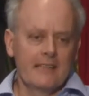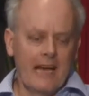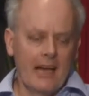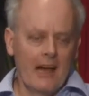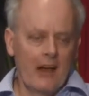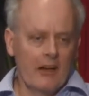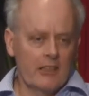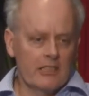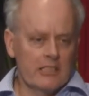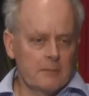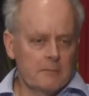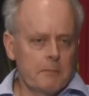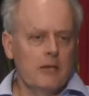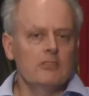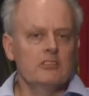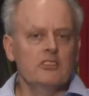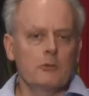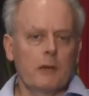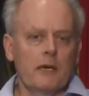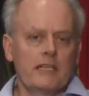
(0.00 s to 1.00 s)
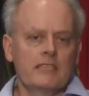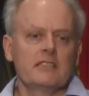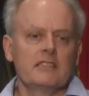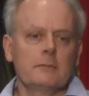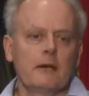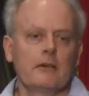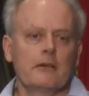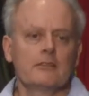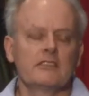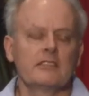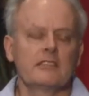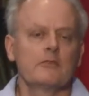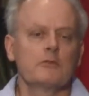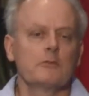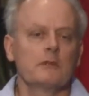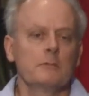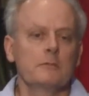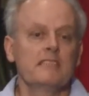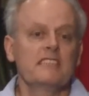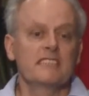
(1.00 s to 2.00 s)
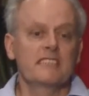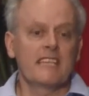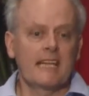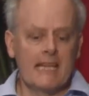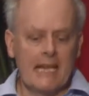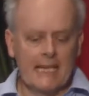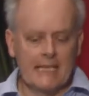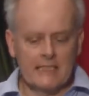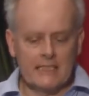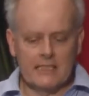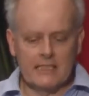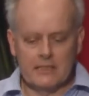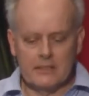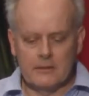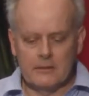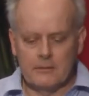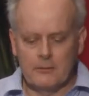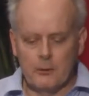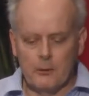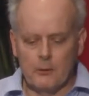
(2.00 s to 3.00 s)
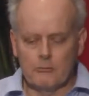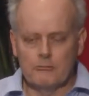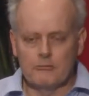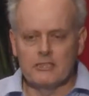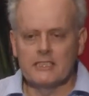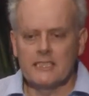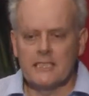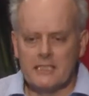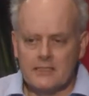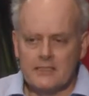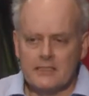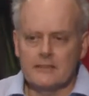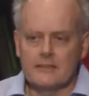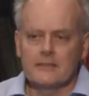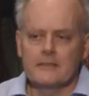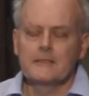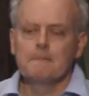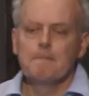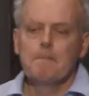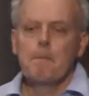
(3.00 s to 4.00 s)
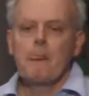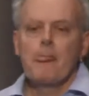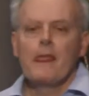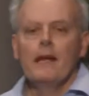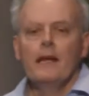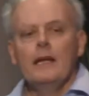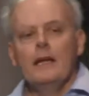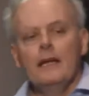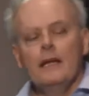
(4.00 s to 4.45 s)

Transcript: that are exposed to antibiotic will be selected for resistance.